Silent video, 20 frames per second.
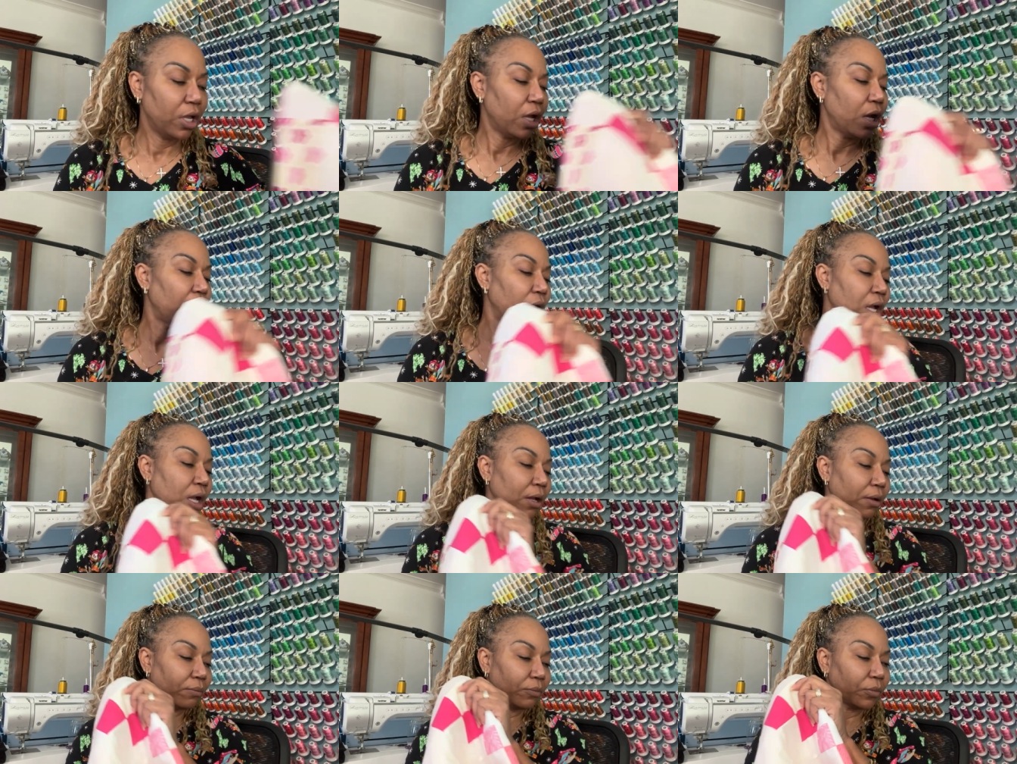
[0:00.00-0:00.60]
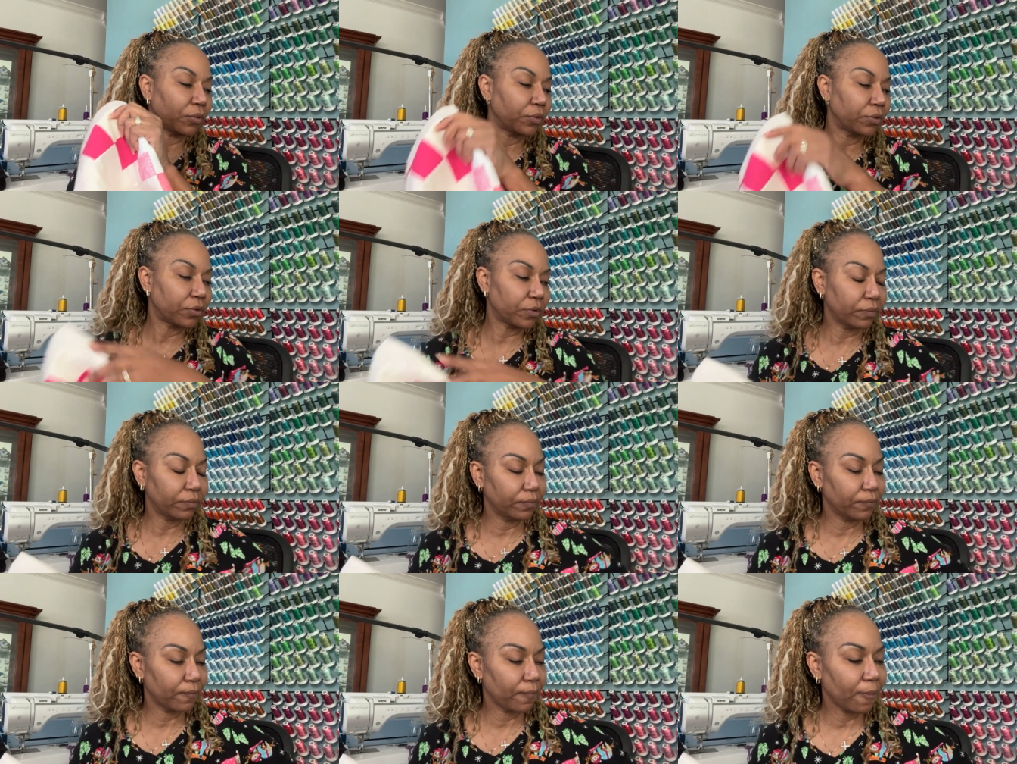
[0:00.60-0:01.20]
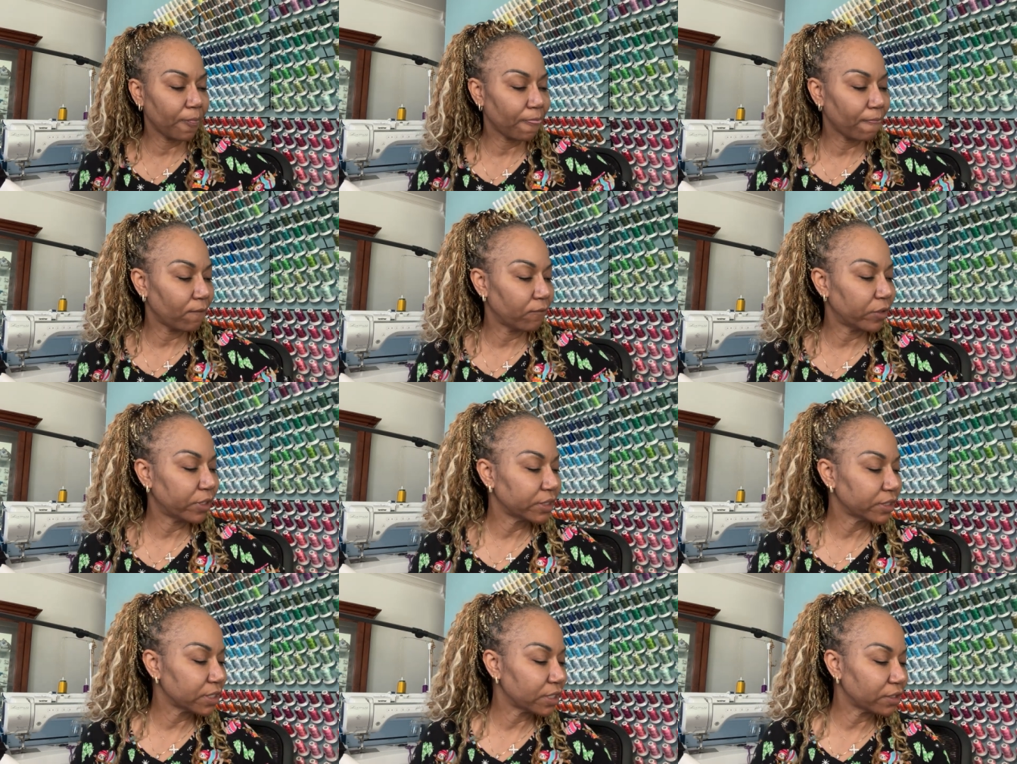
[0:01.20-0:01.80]
what
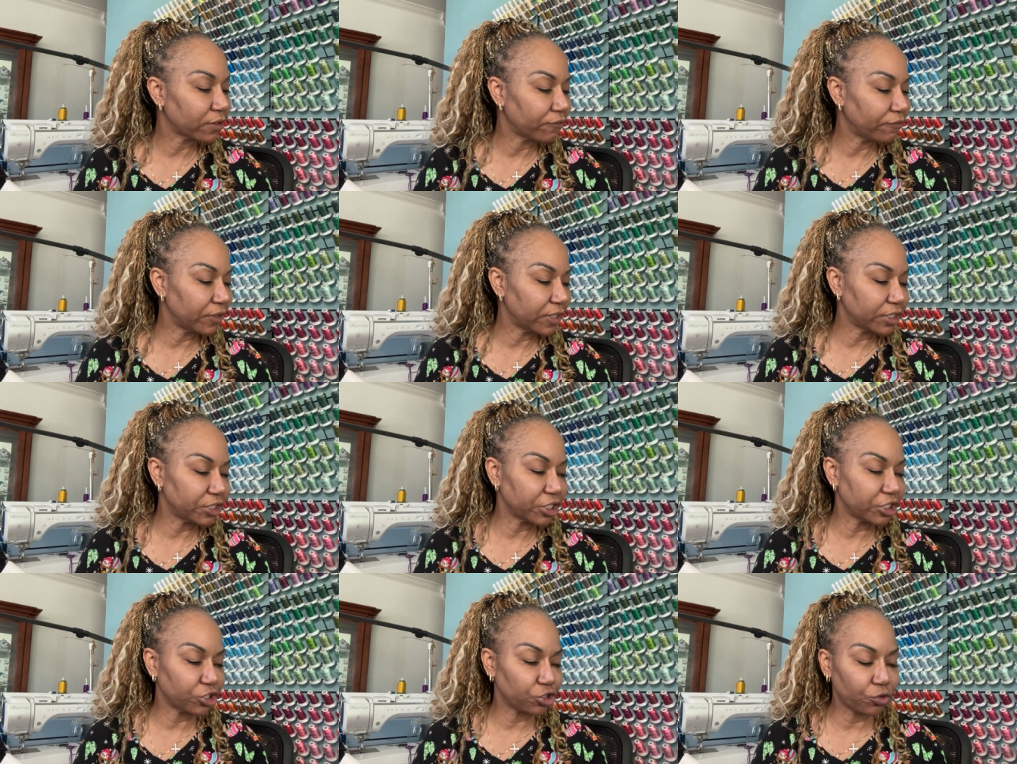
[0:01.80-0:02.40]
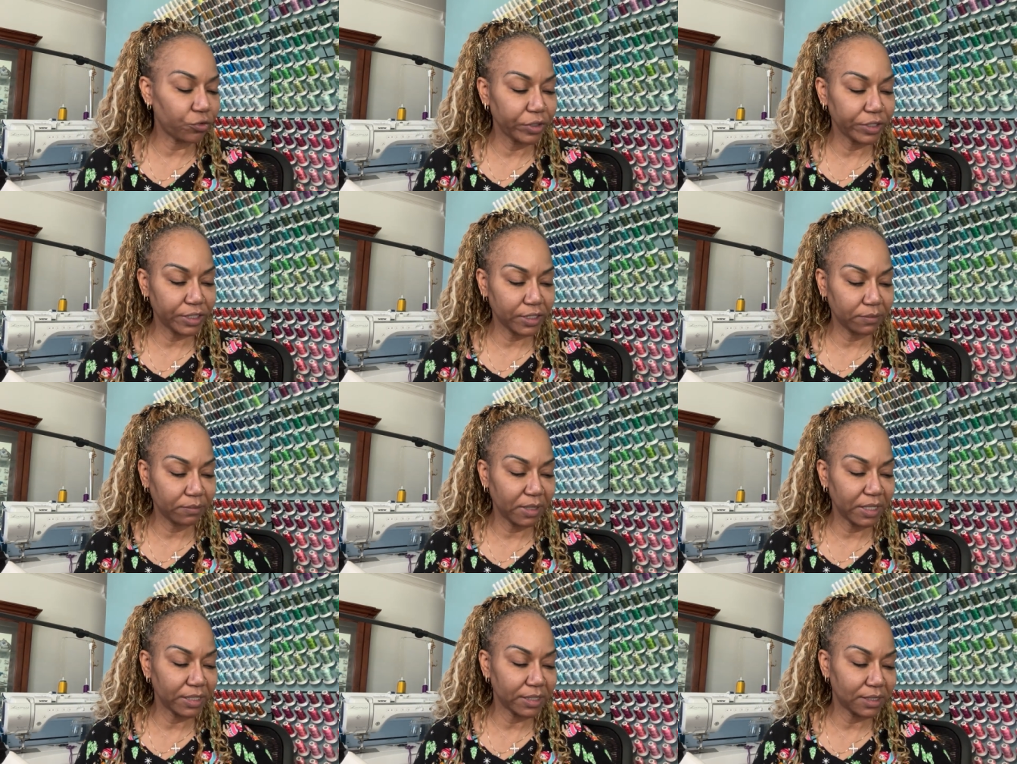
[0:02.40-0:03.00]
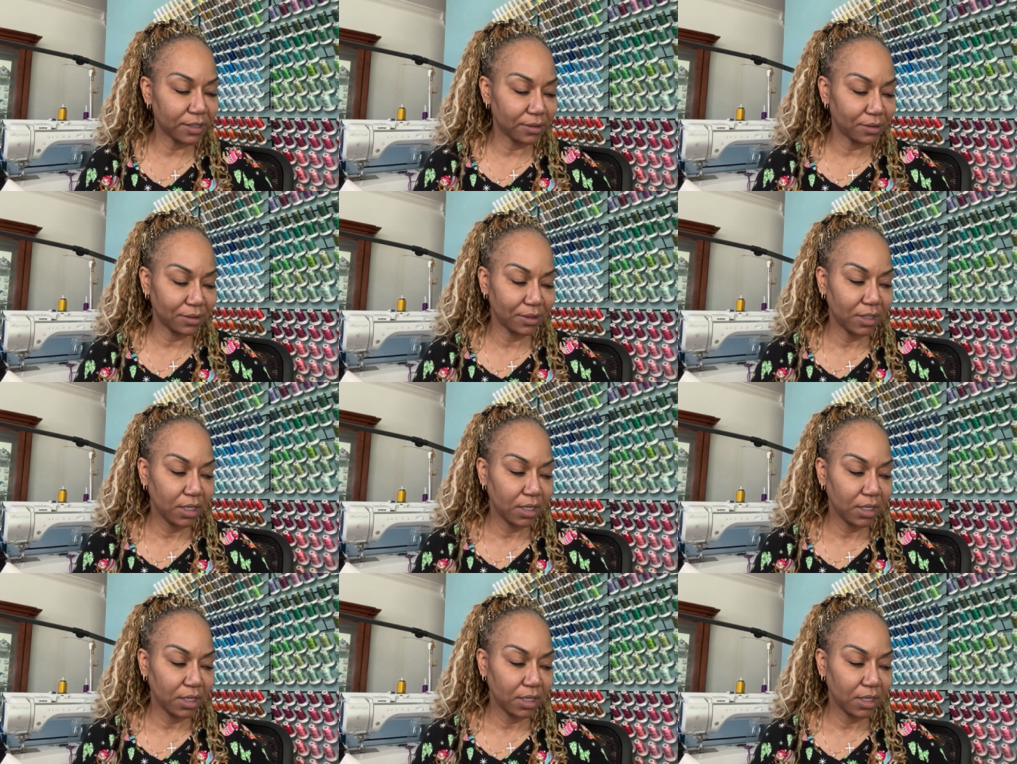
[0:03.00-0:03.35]
is it? The vintage Christmas.